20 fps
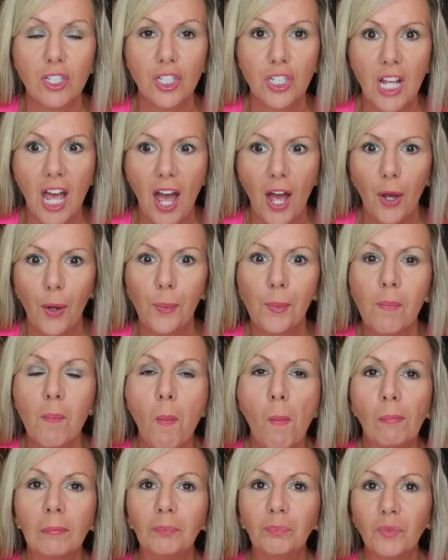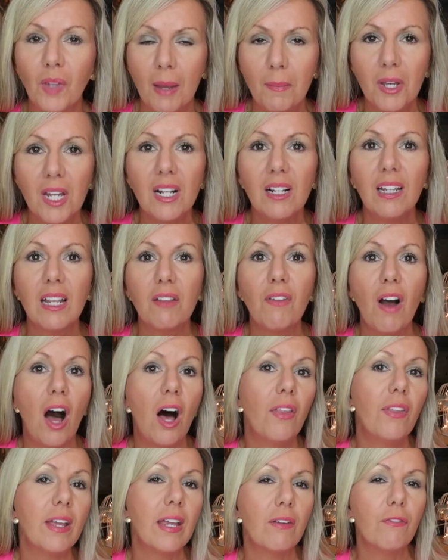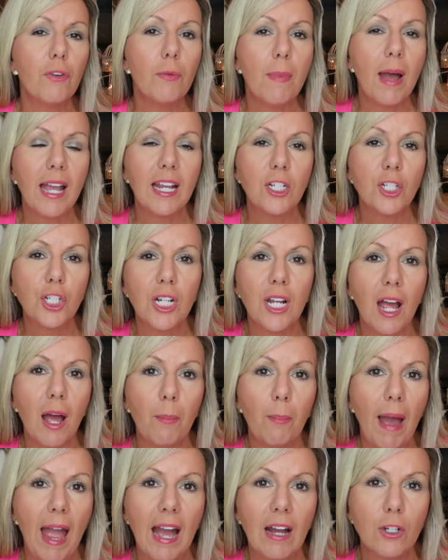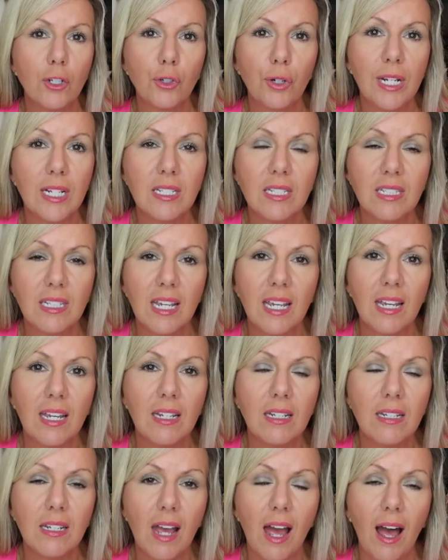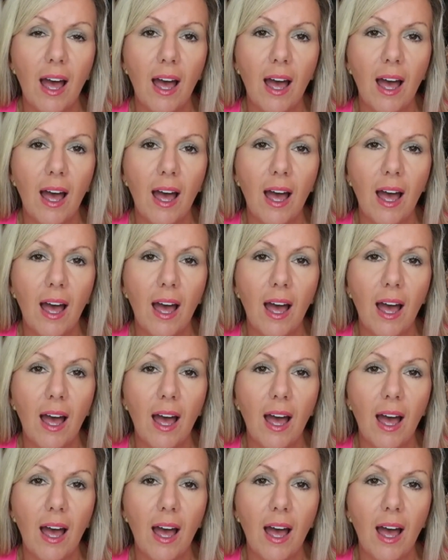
So I'm going to leave all the information about Trendsend